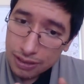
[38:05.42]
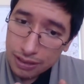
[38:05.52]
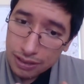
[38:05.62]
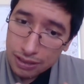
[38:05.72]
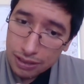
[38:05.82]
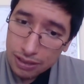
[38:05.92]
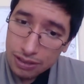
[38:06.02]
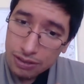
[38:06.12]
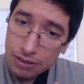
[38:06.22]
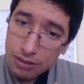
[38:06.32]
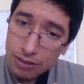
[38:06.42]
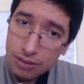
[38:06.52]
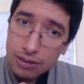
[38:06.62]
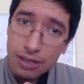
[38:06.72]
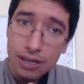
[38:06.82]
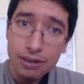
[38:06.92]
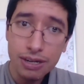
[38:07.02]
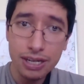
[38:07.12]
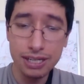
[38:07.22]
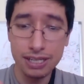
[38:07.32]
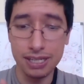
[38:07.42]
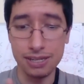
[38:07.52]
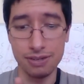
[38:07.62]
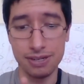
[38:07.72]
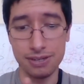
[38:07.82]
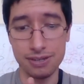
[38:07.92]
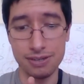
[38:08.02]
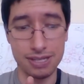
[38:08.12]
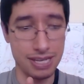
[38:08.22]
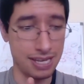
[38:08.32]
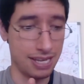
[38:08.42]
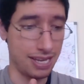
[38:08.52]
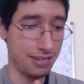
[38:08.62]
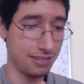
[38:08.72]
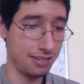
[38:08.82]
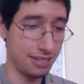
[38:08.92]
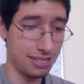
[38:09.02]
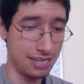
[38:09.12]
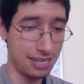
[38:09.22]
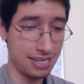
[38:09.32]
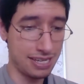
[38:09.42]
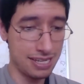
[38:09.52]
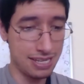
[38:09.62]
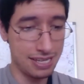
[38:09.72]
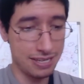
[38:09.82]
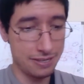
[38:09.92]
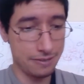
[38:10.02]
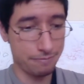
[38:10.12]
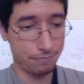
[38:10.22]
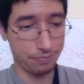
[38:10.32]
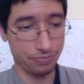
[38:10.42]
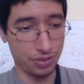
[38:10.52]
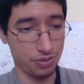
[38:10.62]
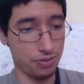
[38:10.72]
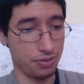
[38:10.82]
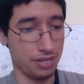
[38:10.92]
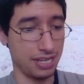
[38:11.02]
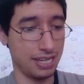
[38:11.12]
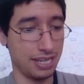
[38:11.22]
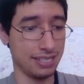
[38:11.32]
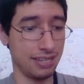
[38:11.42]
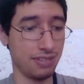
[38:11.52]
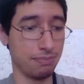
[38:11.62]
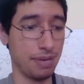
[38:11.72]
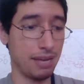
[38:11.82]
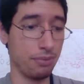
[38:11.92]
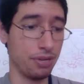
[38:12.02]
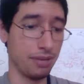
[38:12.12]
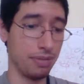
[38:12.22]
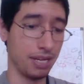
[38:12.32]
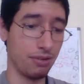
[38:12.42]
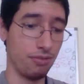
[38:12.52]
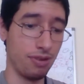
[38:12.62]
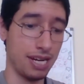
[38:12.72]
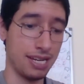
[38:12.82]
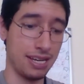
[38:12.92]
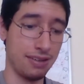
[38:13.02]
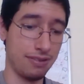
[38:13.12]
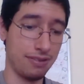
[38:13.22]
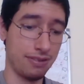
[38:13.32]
All right, there we go. Yeah, it just looked clean. Ooh, I gotta sleeve this bad boy up like right now.